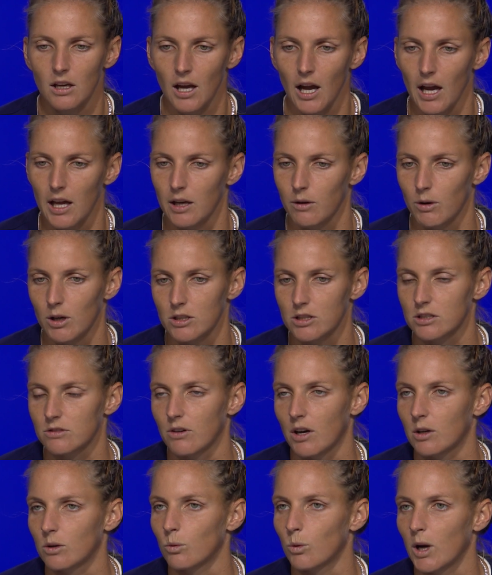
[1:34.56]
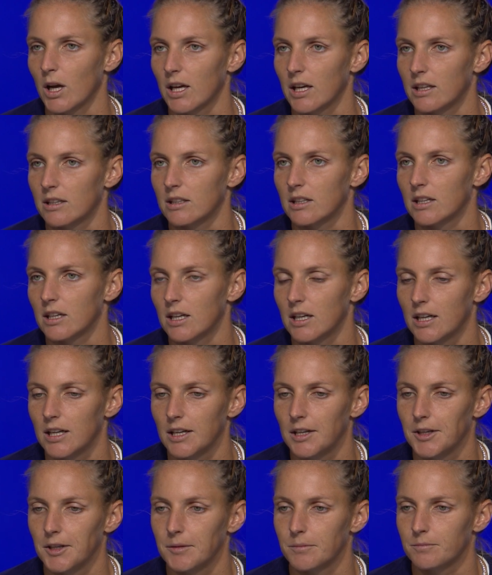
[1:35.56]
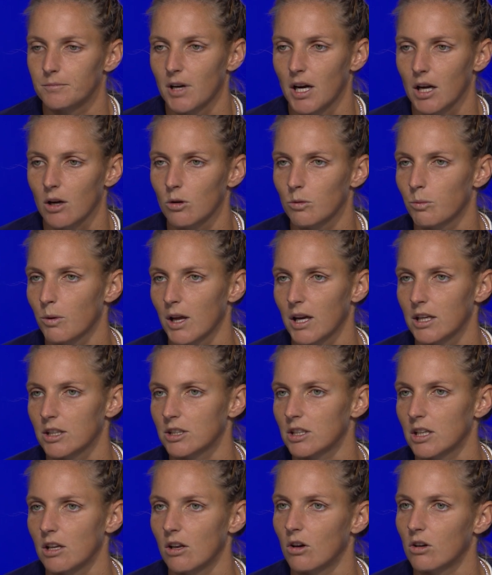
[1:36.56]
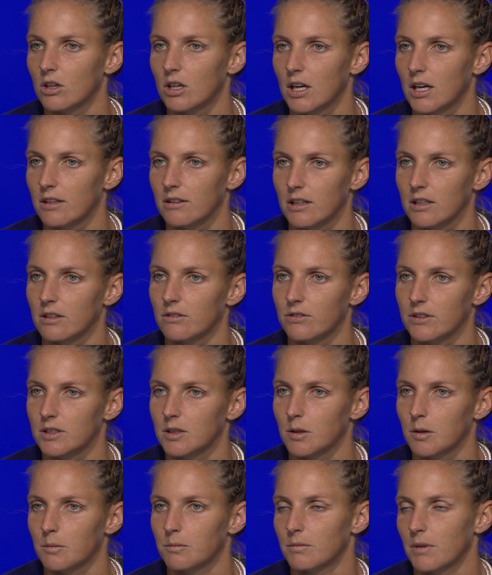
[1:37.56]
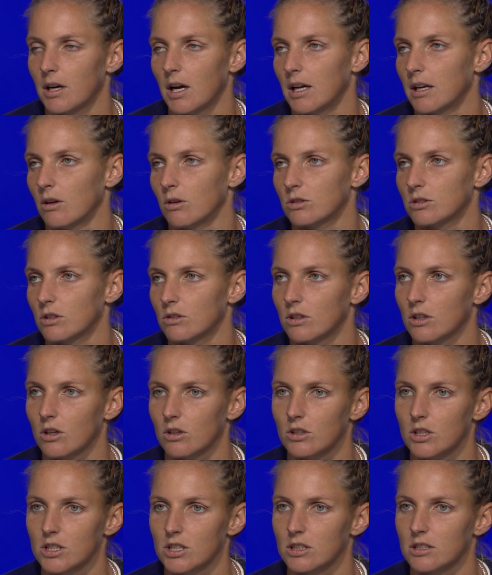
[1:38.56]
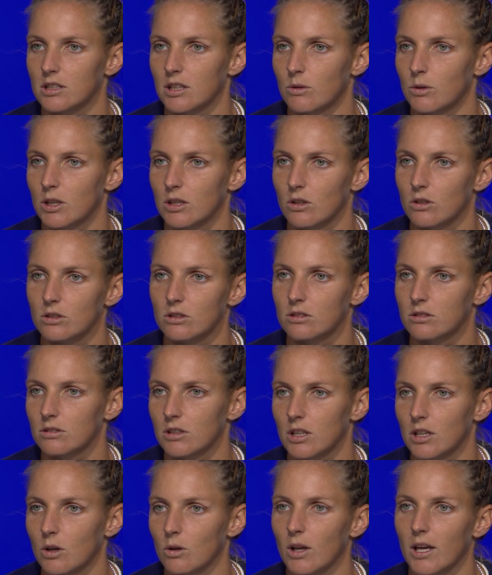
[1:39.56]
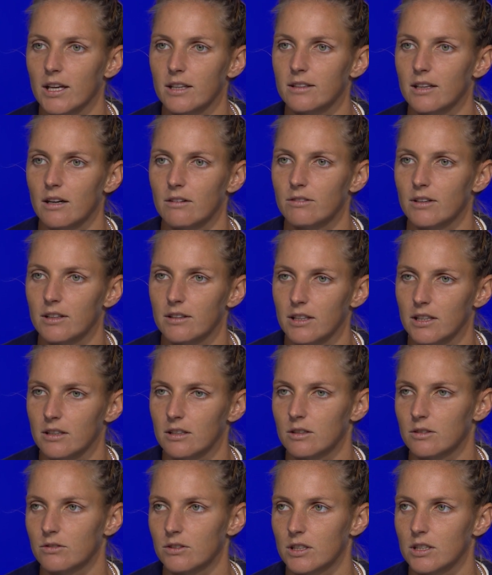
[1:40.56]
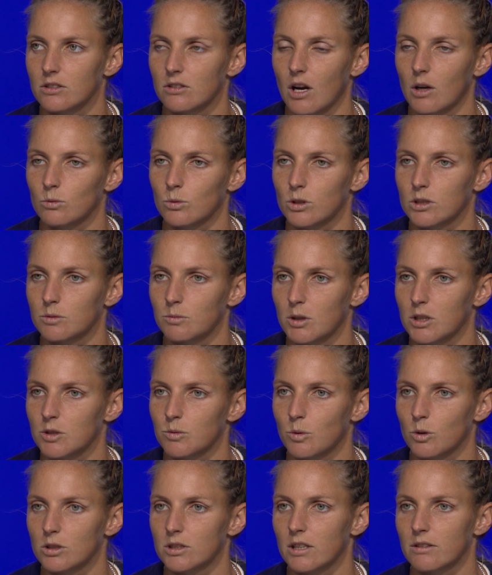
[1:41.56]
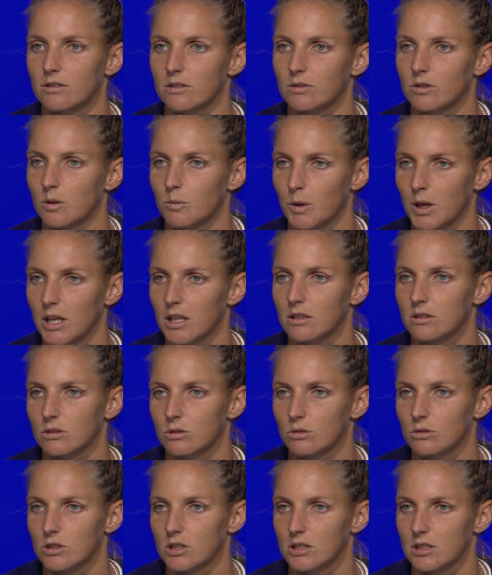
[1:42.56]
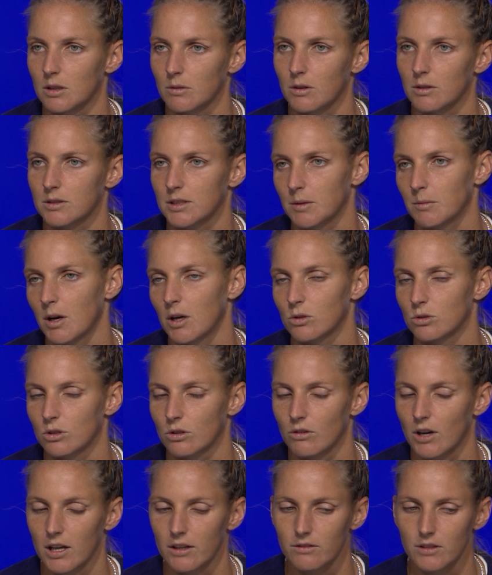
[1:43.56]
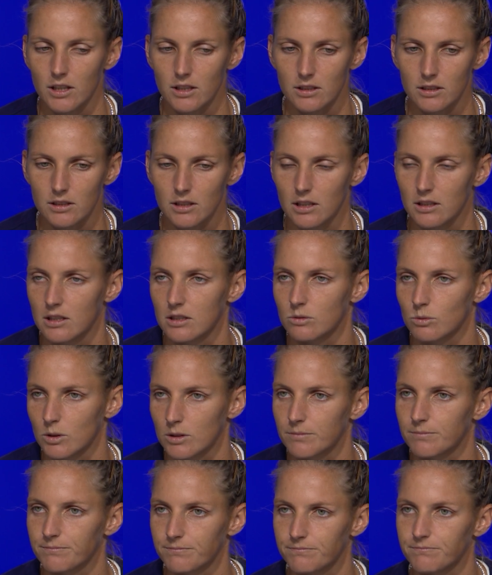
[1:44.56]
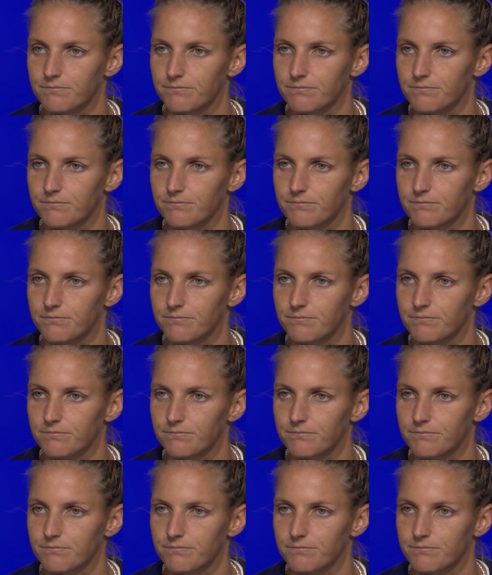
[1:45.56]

anyway, I just found a way, and I could play actually longer. I think the physical and also the conditions, they were not, you know, like, tough. I think the first round was much more tougher for me to just somehow survive than this one.